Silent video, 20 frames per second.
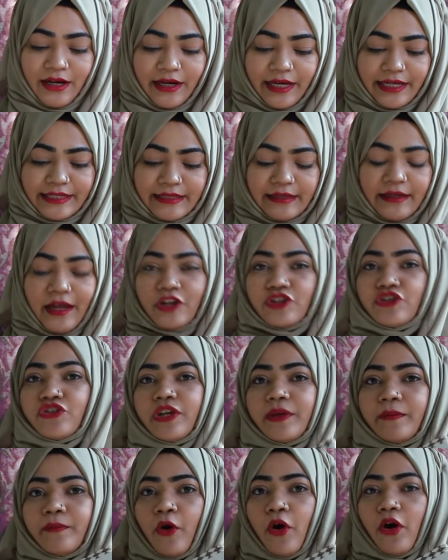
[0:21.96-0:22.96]
It's a
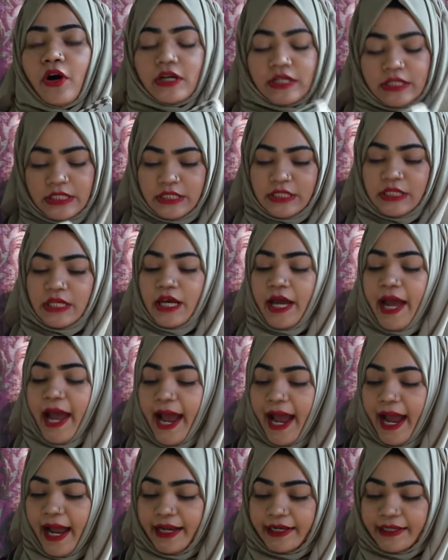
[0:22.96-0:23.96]
luxury box
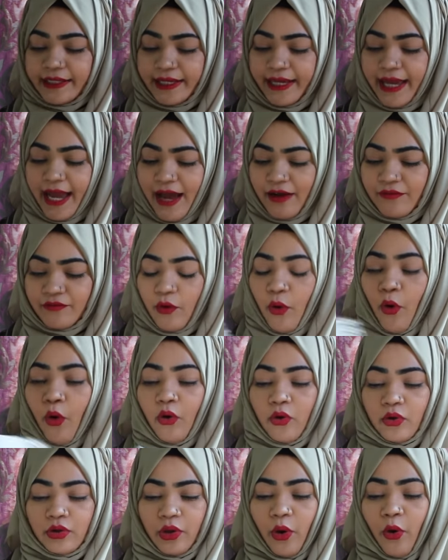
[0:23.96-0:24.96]
and they have
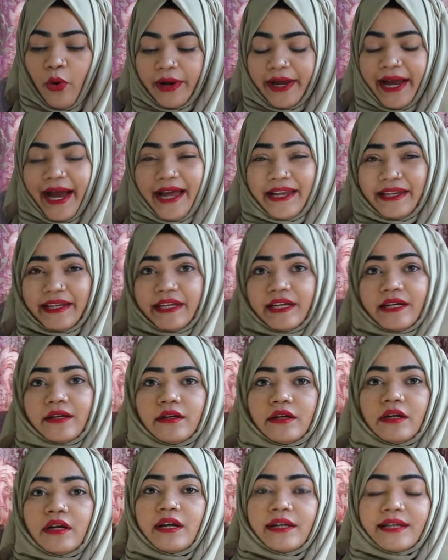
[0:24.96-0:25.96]
all
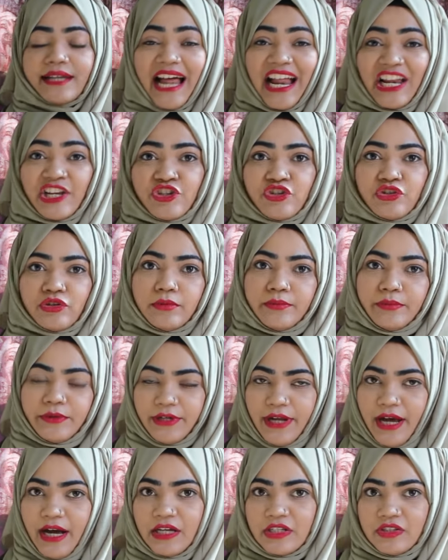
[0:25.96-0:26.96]
organic natural
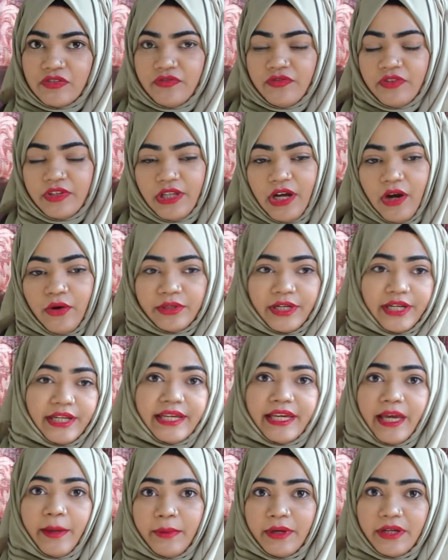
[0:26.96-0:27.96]
products without
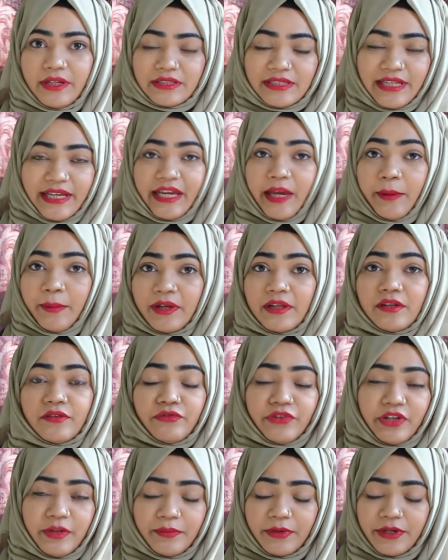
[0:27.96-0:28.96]
any chemicals, like chemical
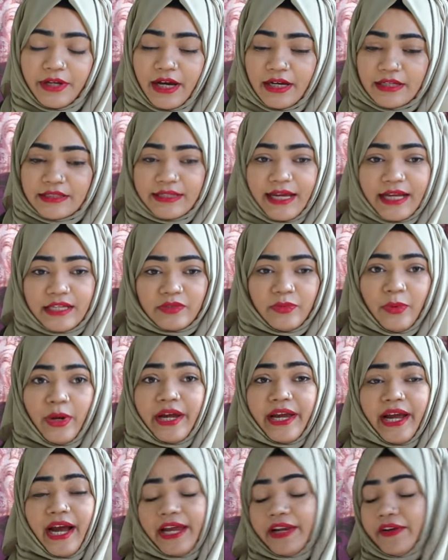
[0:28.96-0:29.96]
free products. That's
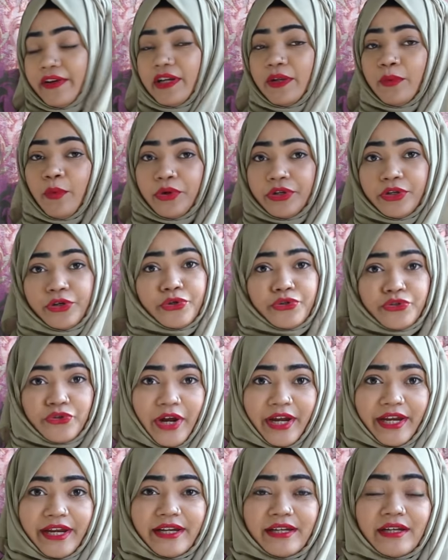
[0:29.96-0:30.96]
why I really wanted to
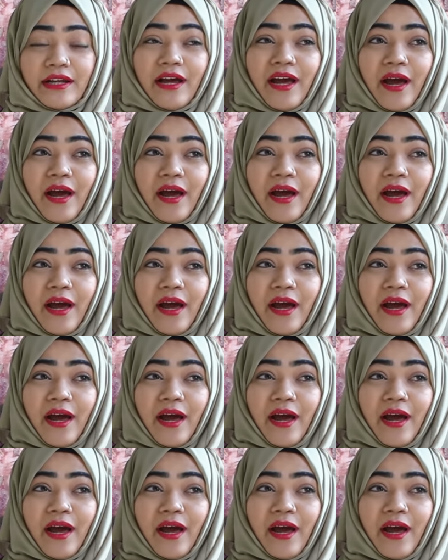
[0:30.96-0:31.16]
try it.